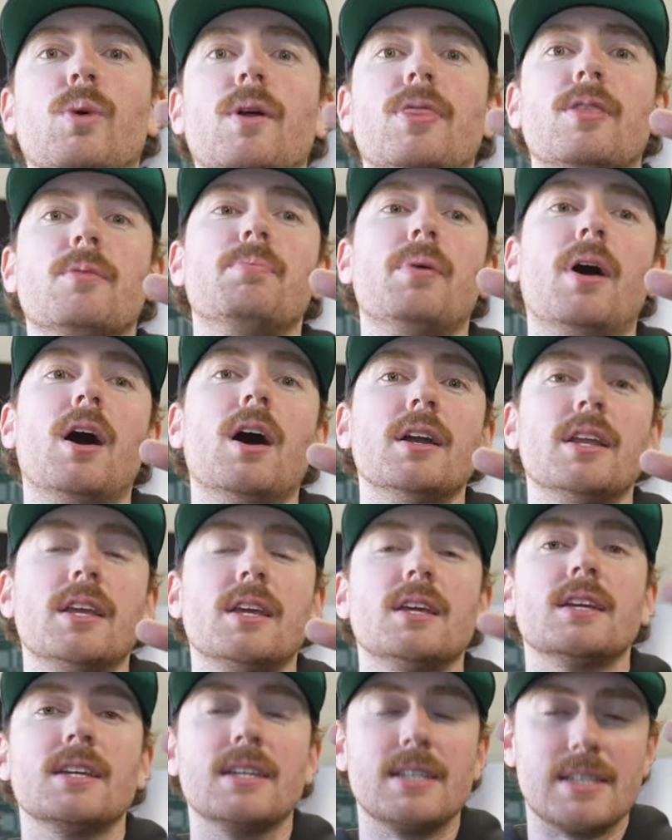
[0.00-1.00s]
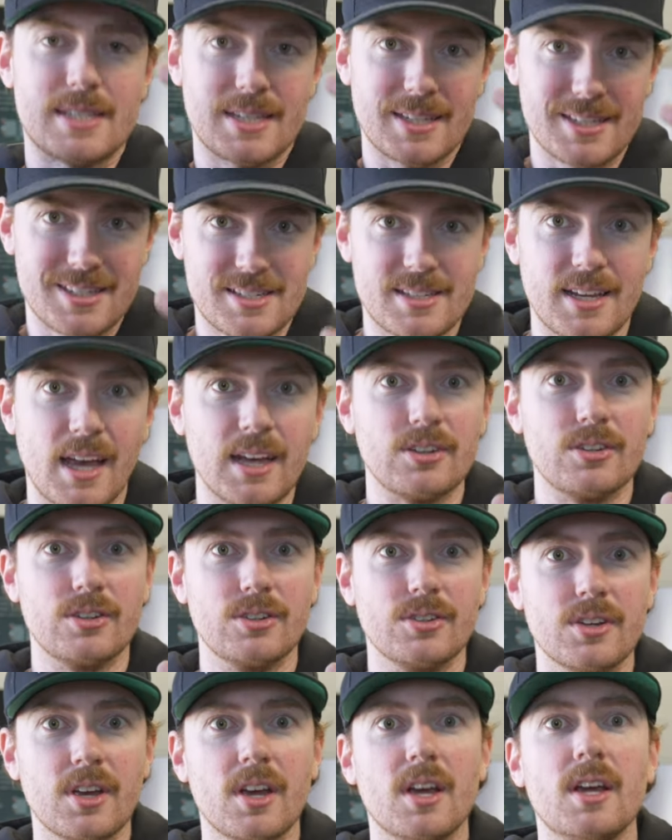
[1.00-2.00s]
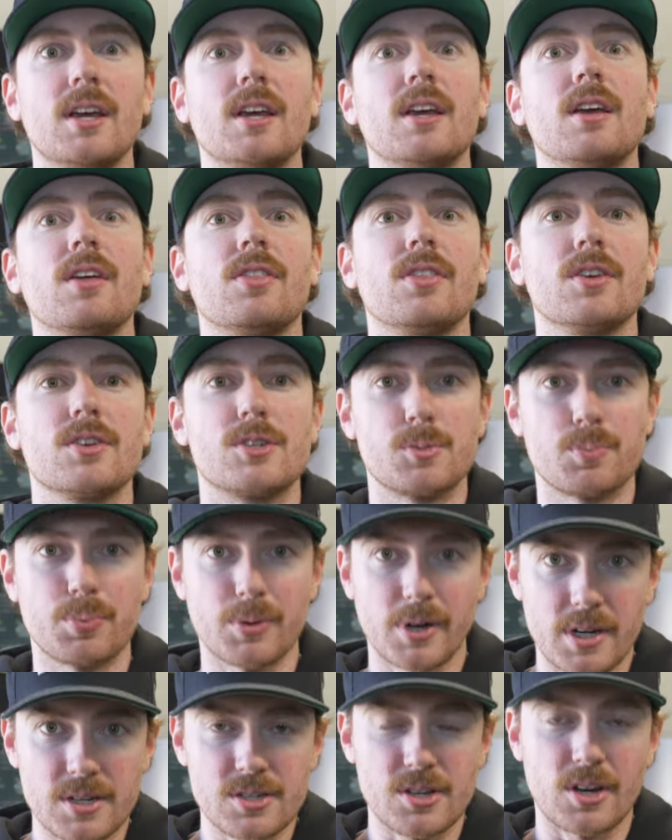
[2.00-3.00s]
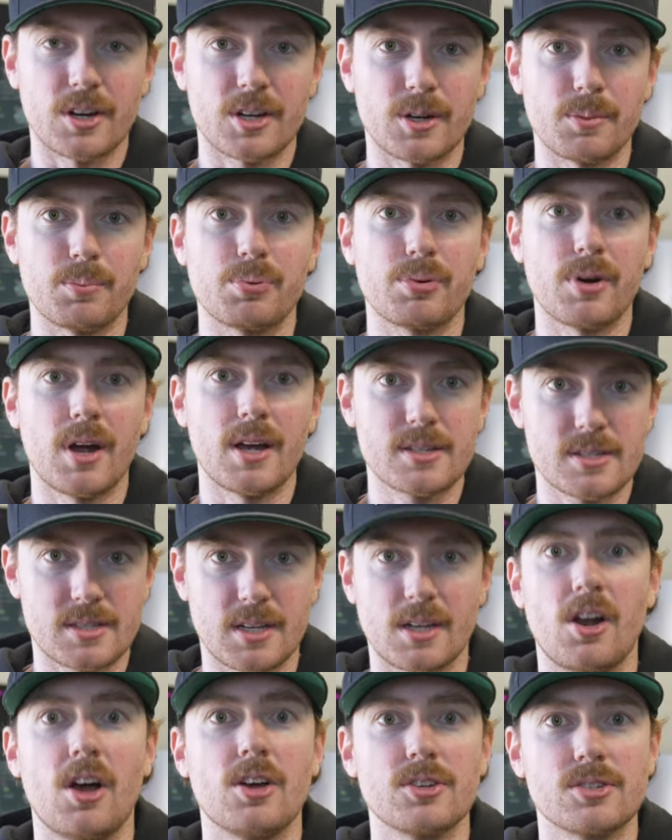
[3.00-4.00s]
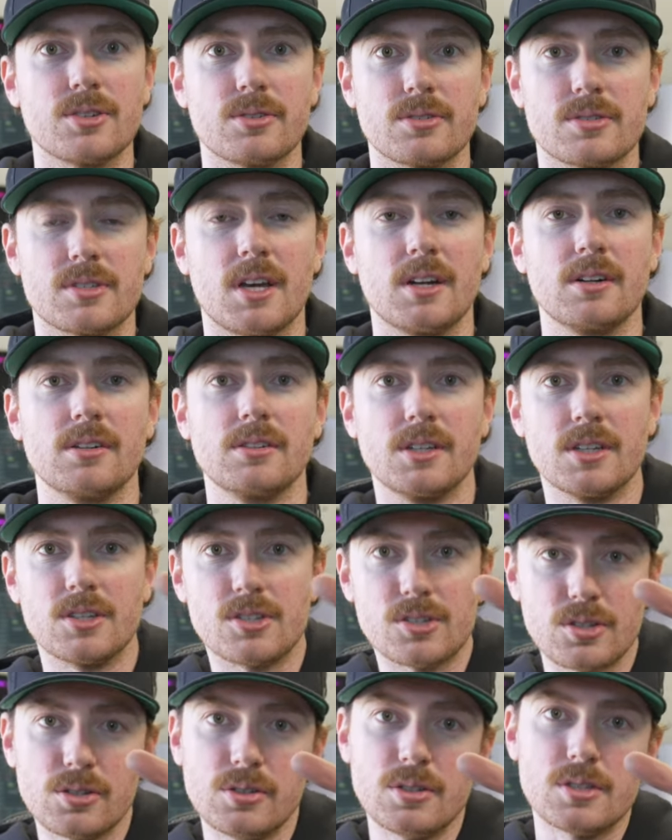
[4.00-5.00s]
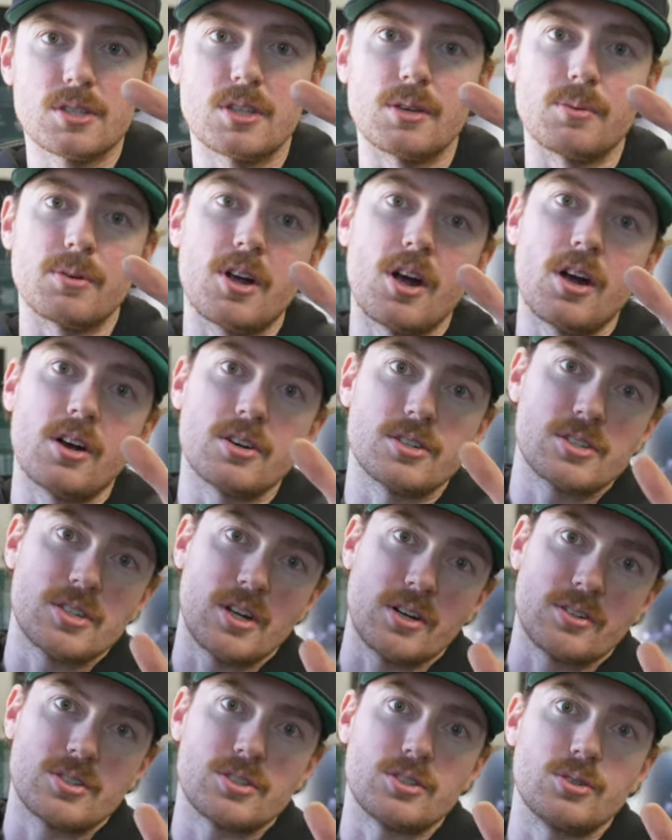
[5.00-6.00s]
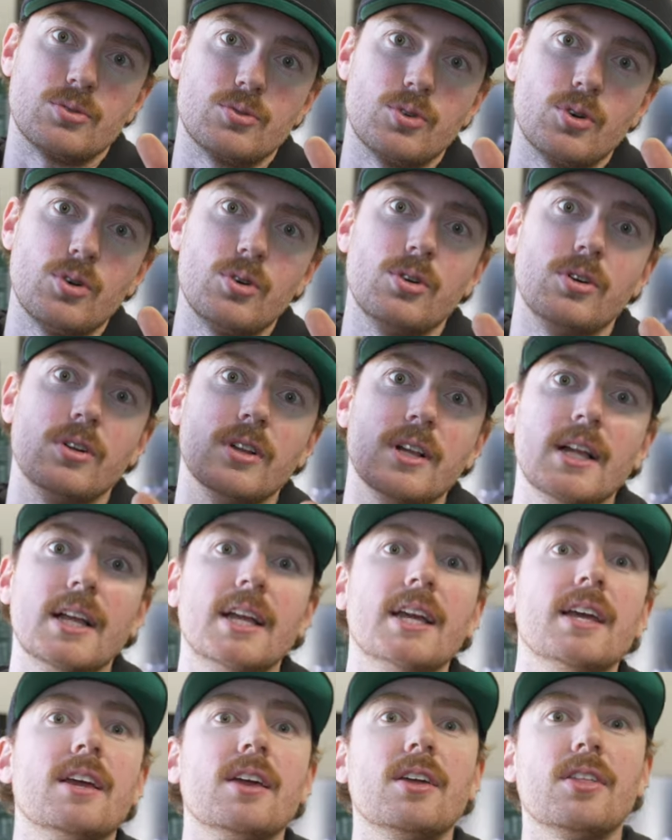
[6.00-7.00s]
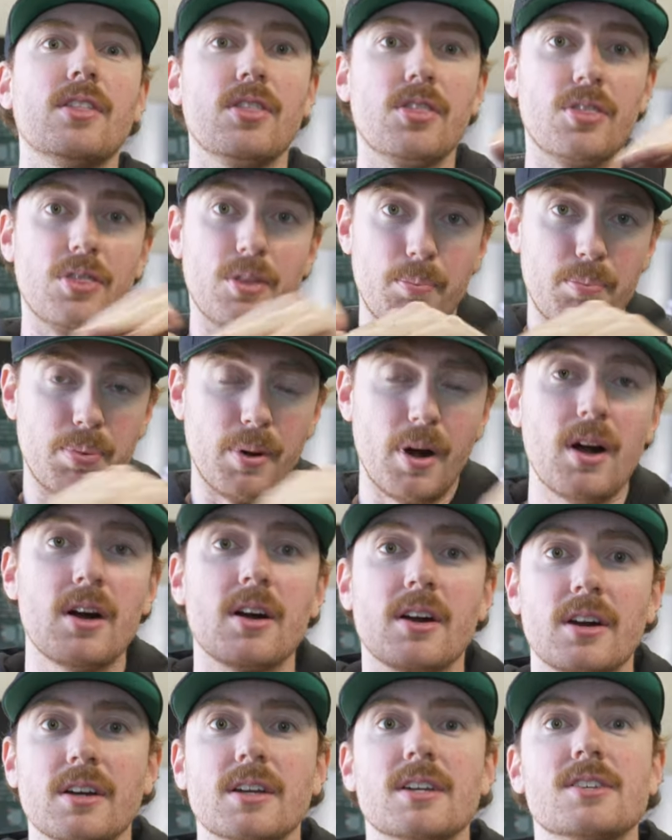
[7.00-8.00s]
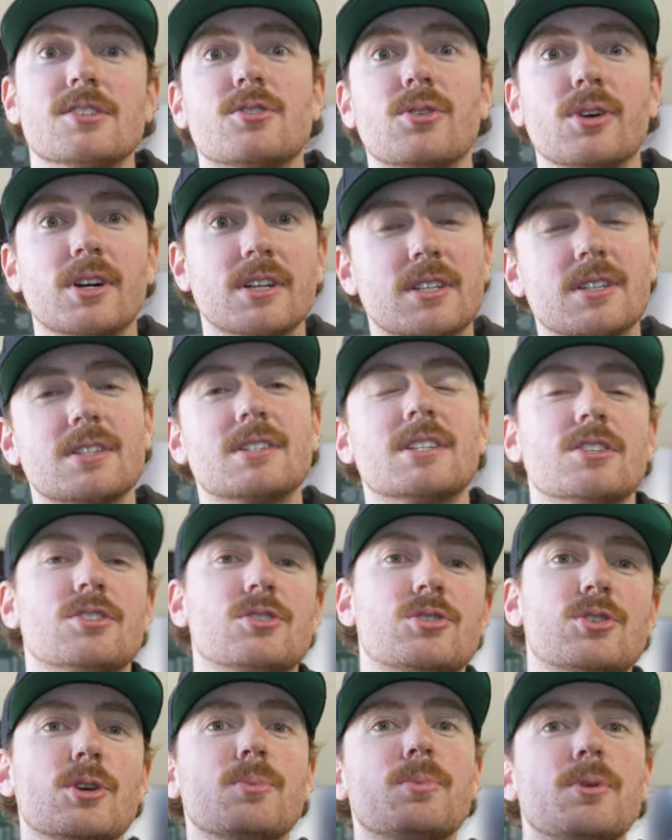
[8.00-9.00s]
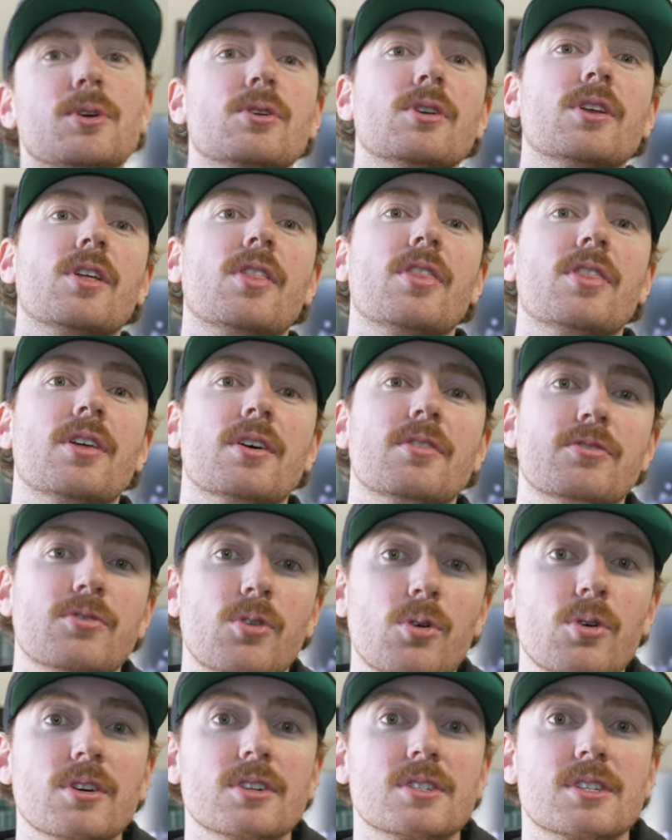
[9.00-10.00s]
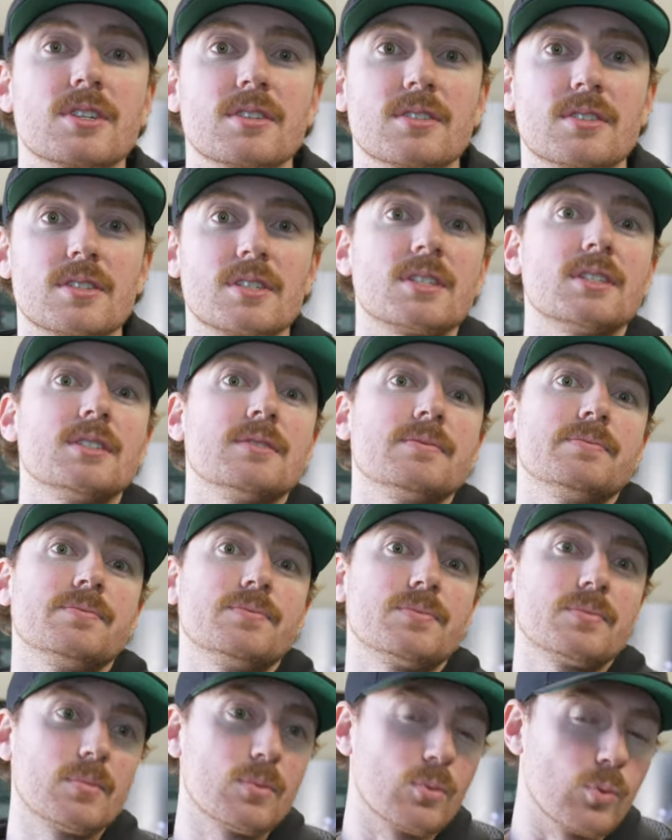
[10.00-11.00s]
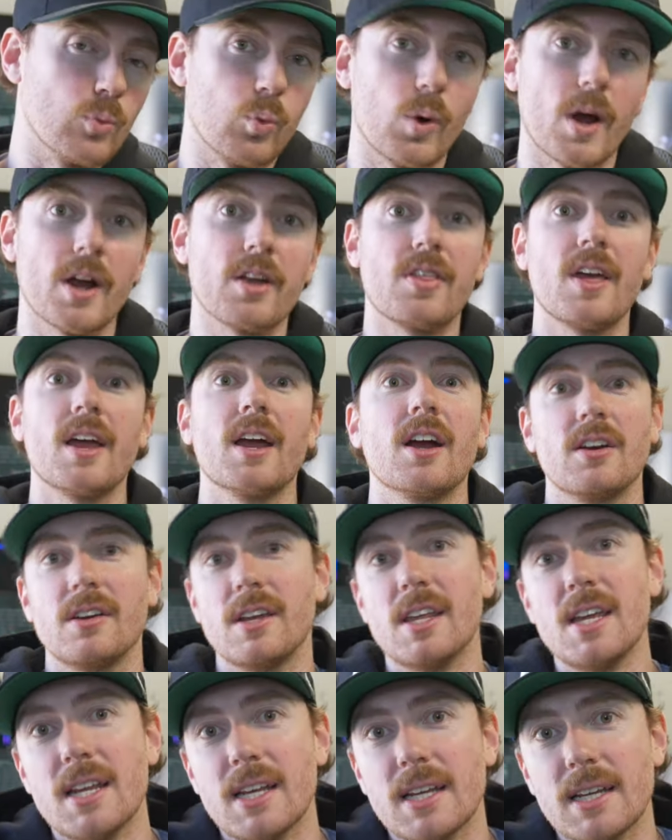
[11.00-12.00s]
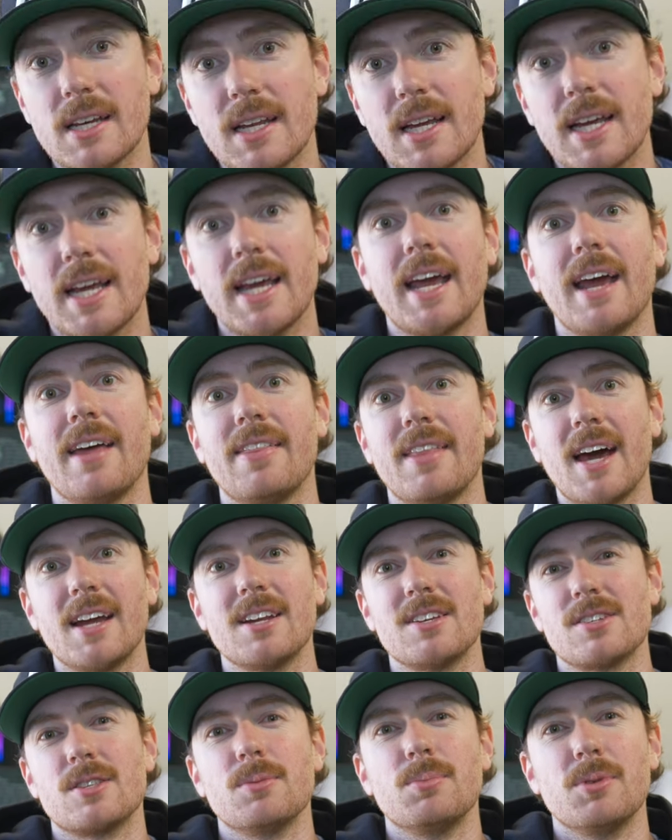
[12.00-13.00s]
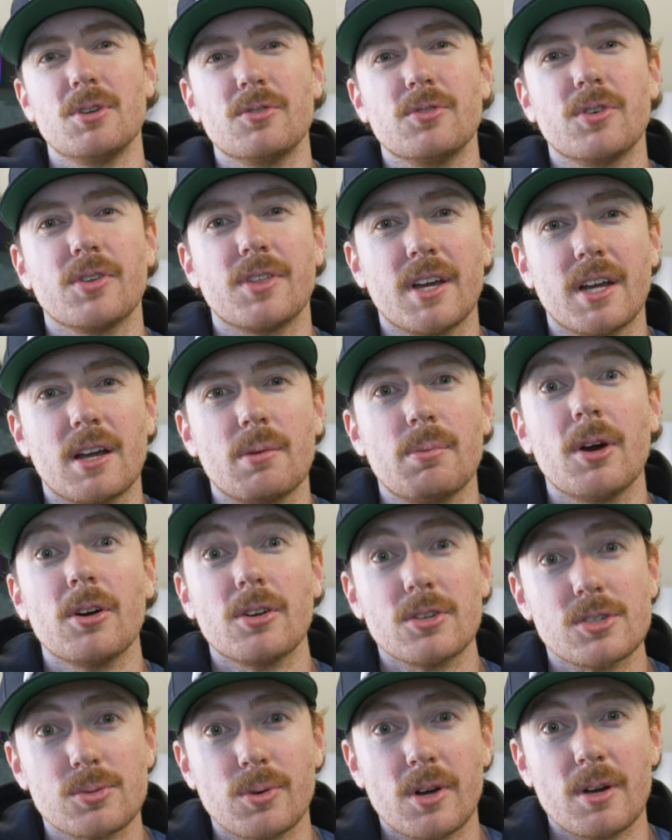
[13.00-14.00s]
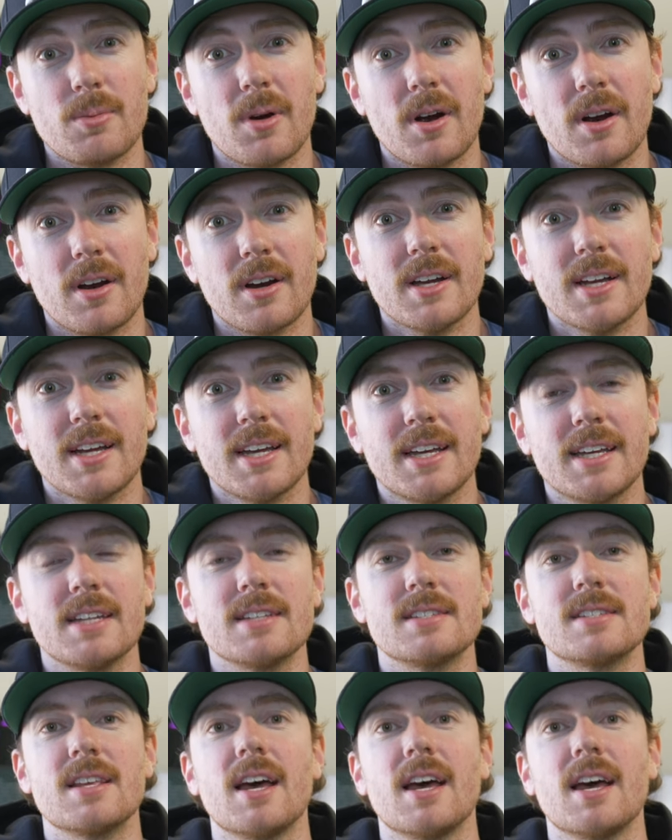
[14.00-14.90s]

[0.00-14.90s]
When the body is settled, the springs are compressed and also settled. As soon as the car starts to roll, the bar is going to distribute the forces where they are needed. And that is the beautiful thing about a sway bar, is